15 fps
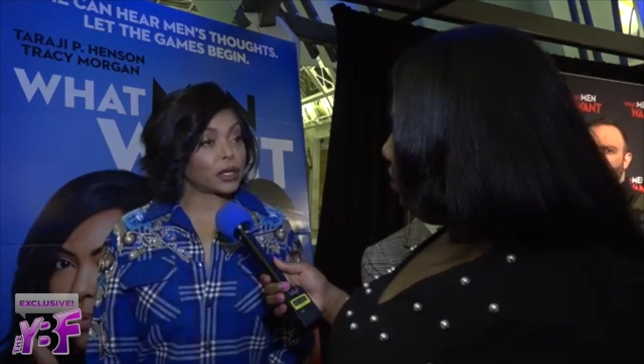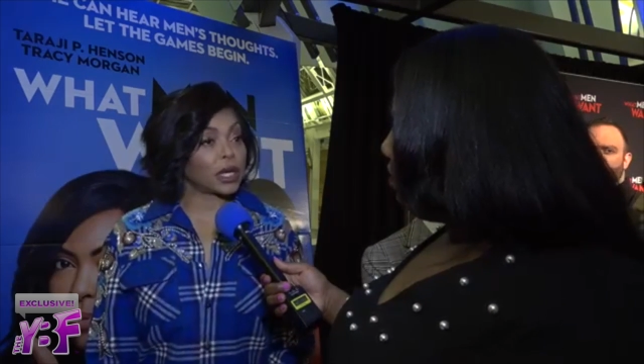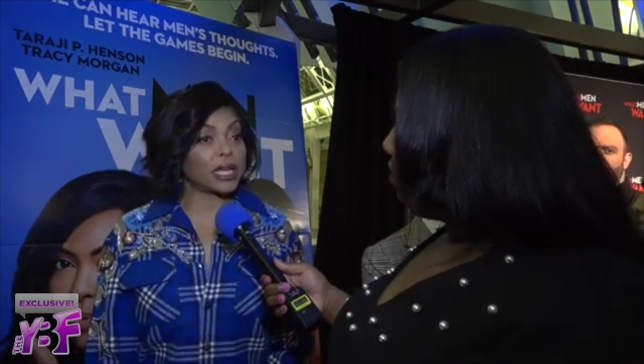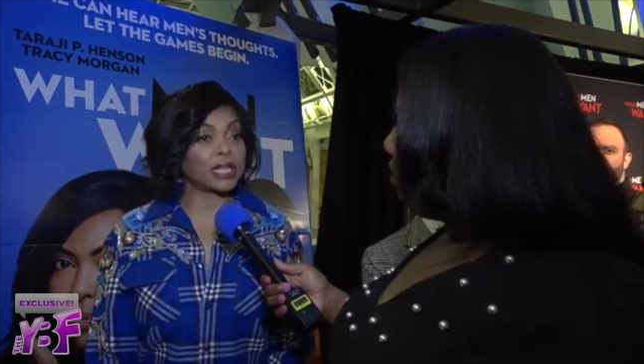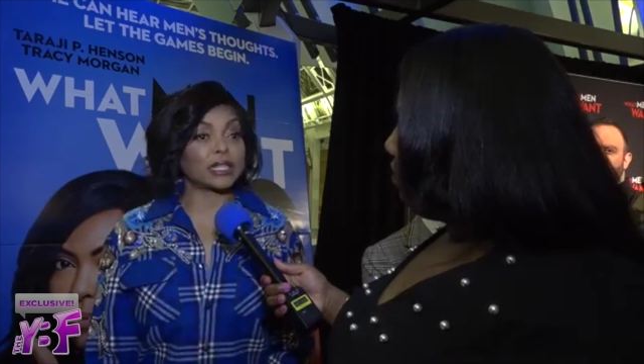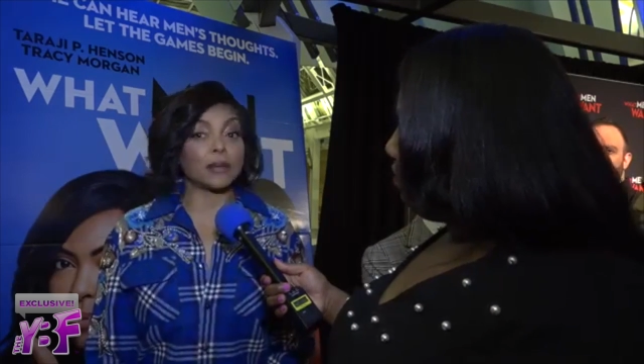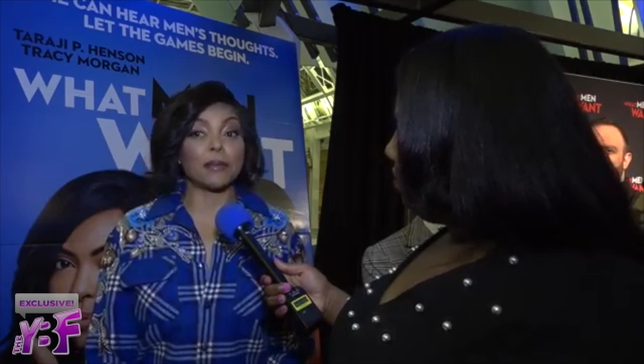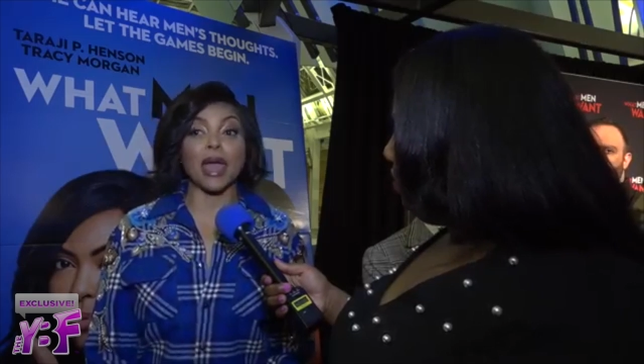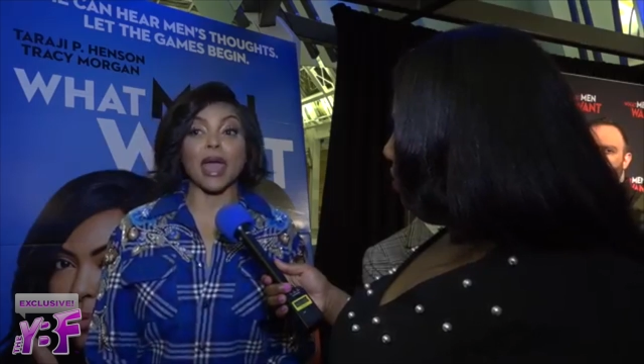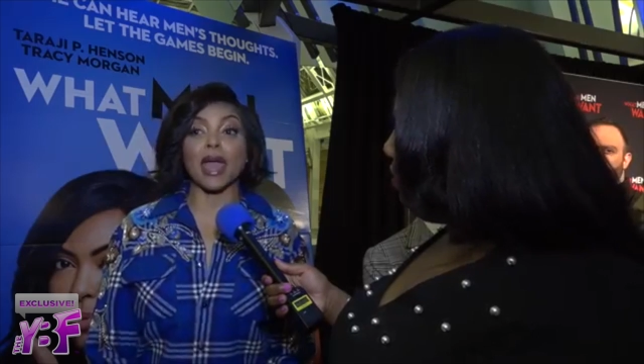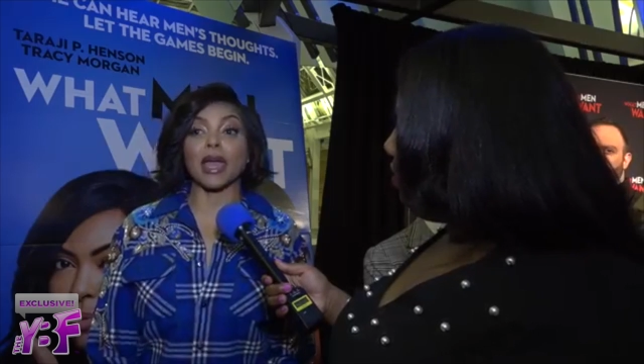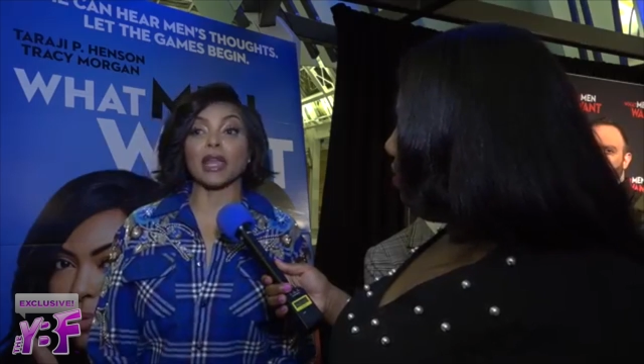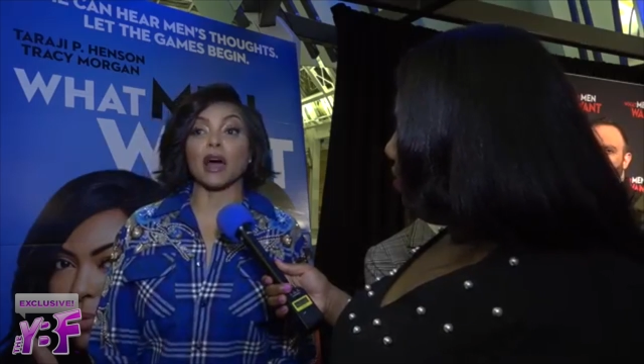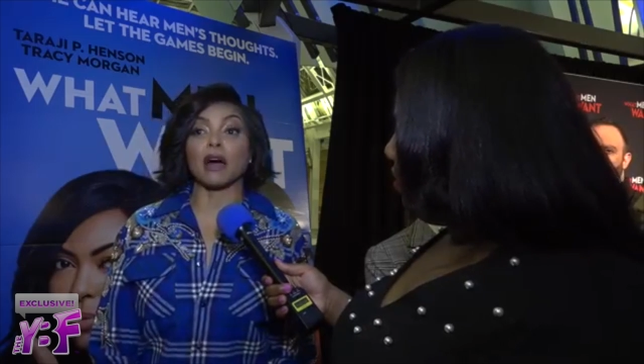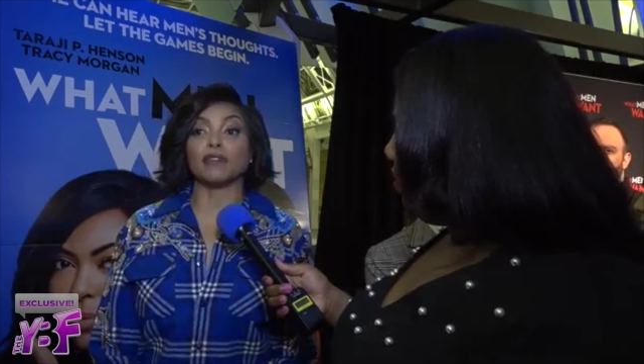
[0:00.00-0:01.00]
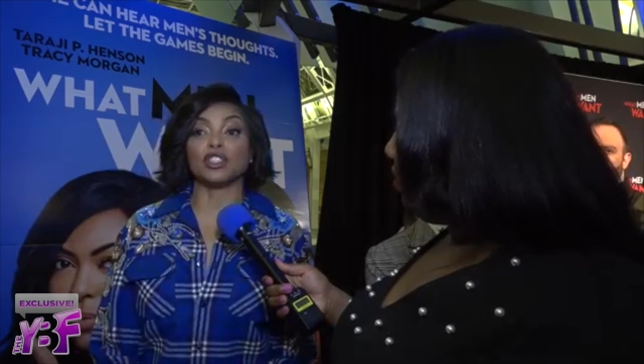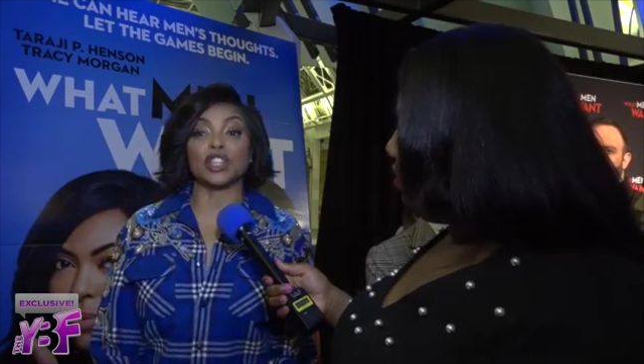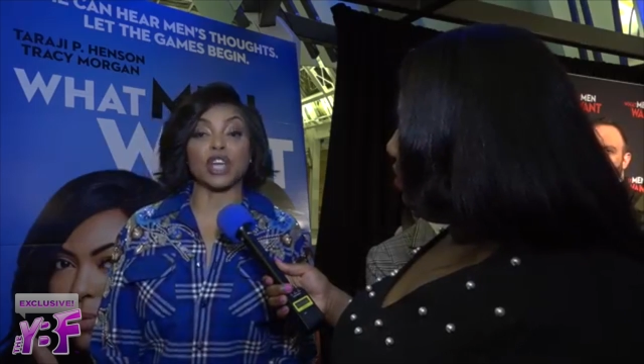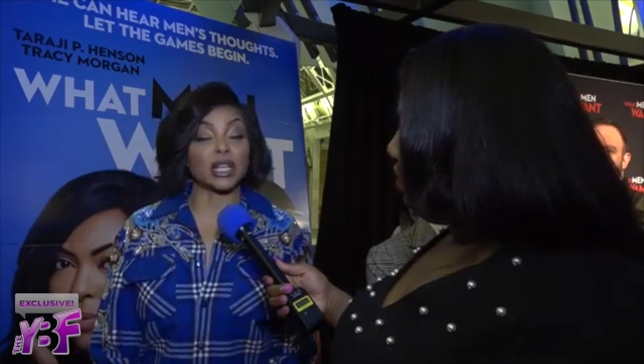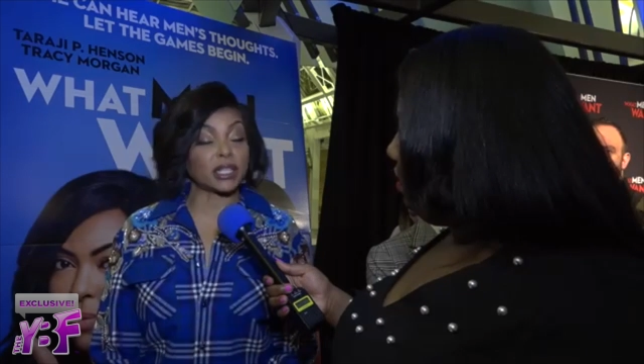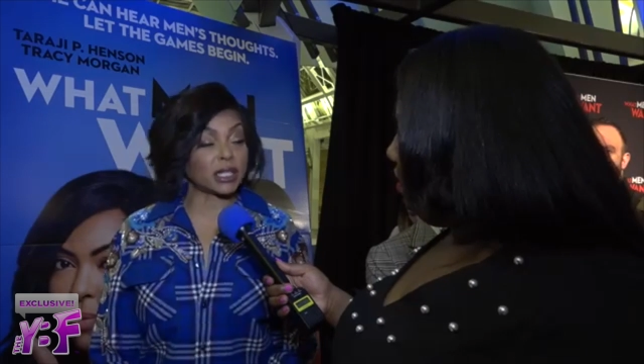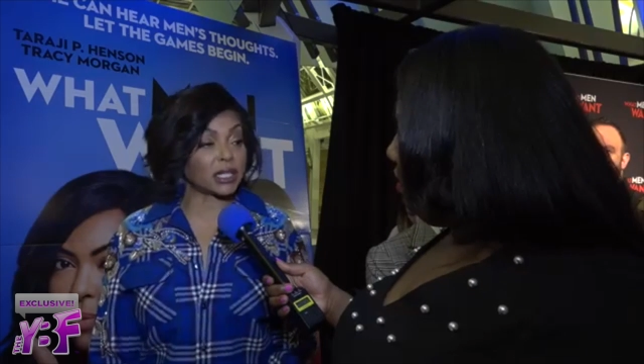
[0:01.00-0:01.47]
He's a man of
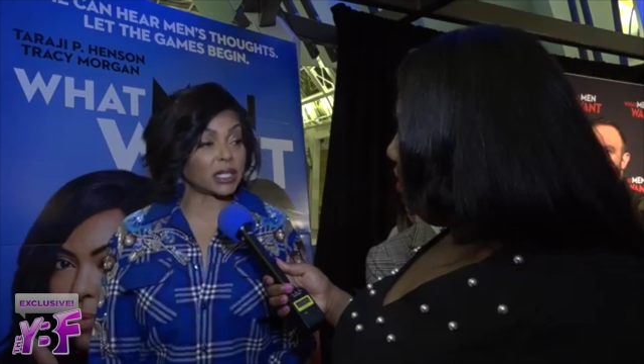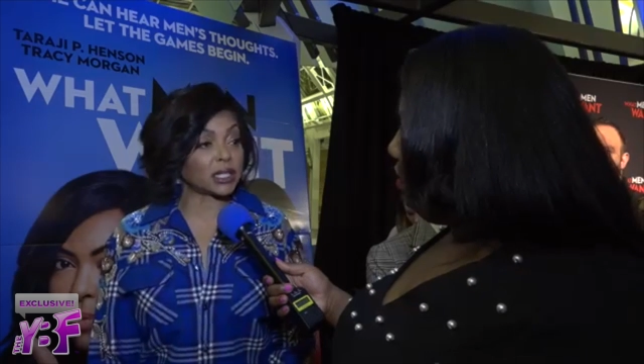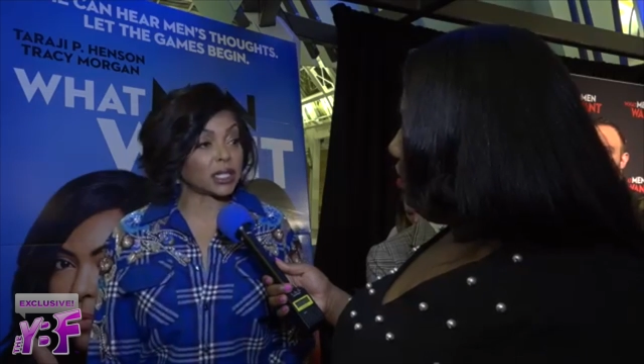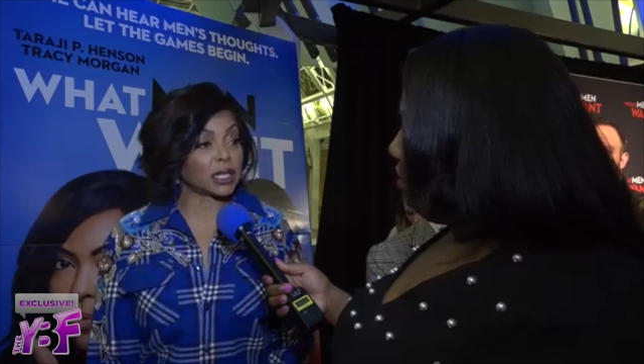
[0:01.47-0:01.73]
justice.